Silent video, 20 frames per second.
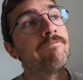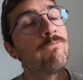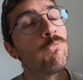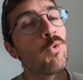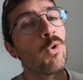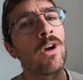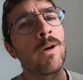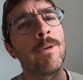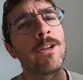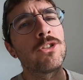
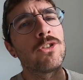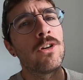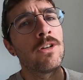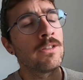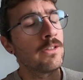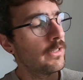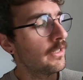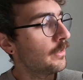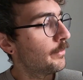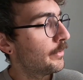work on my
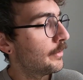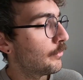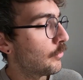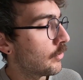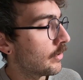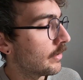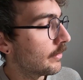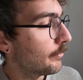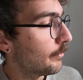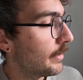drawings a little bit
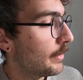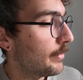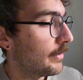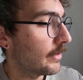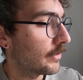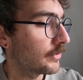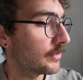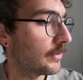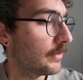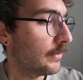more. Maybe
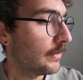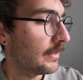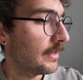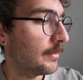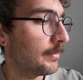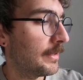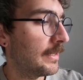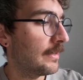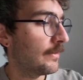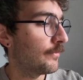I'll show you the
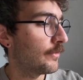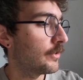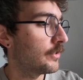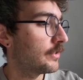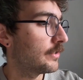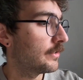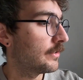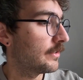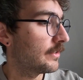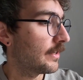updated
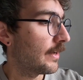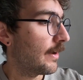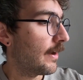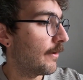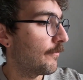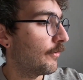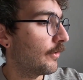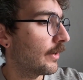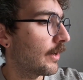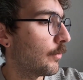versions. I
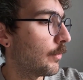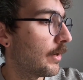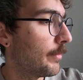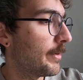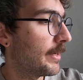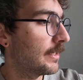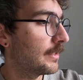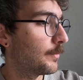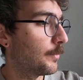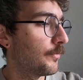feel like I want to
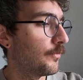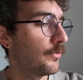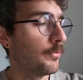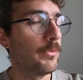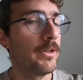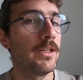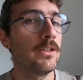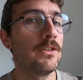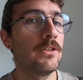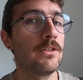make some of them
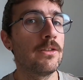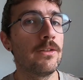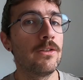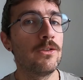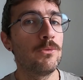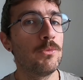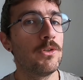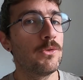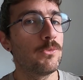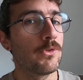like just a
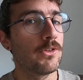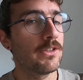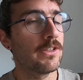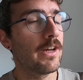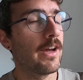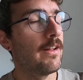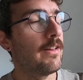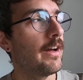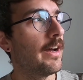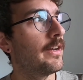smidge more
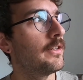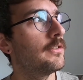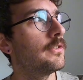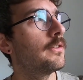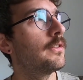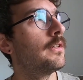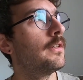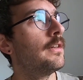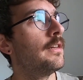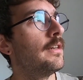
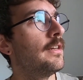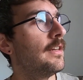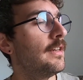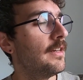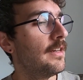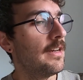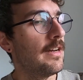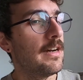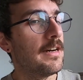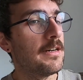stylized.
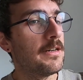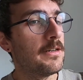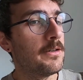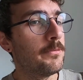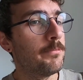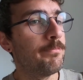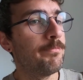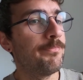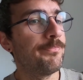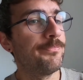
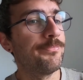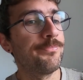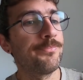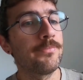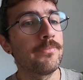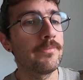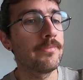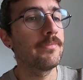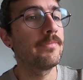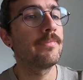
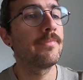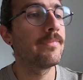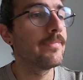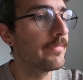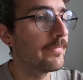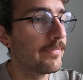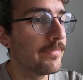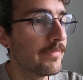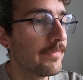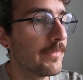
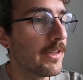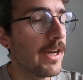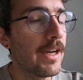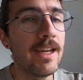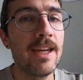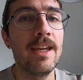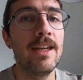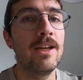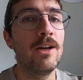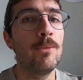I
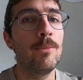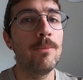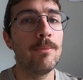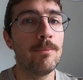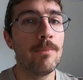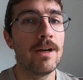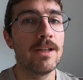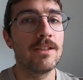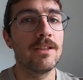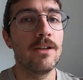can't help
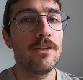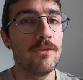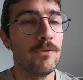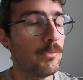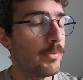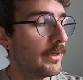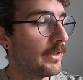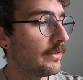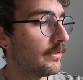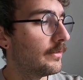myself
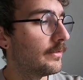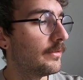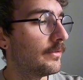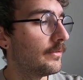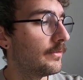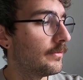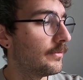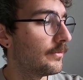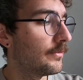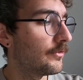but
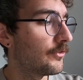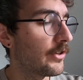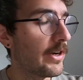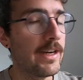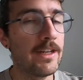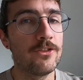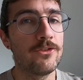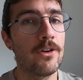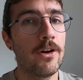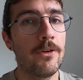try
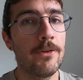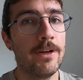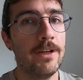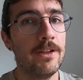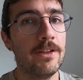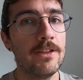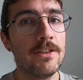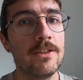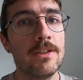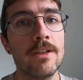and draw
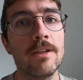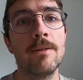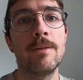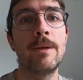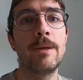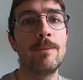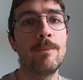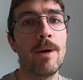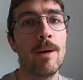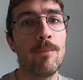realistic.
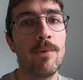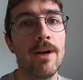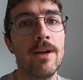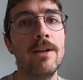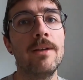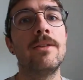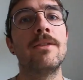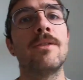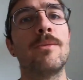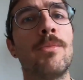My
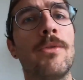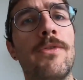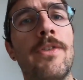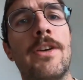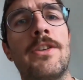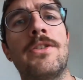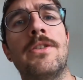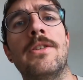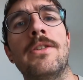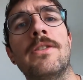brain is a
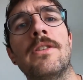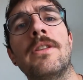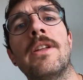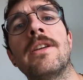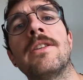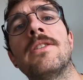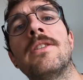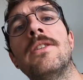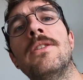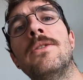perfectionist and
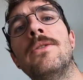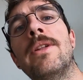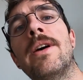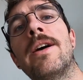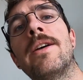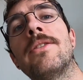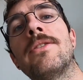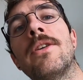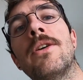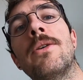likes to do
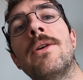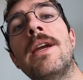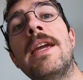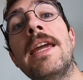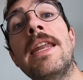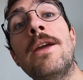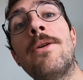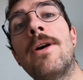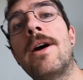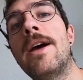that. So
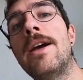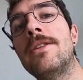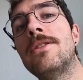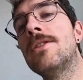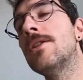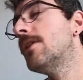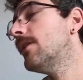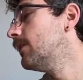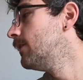anyways,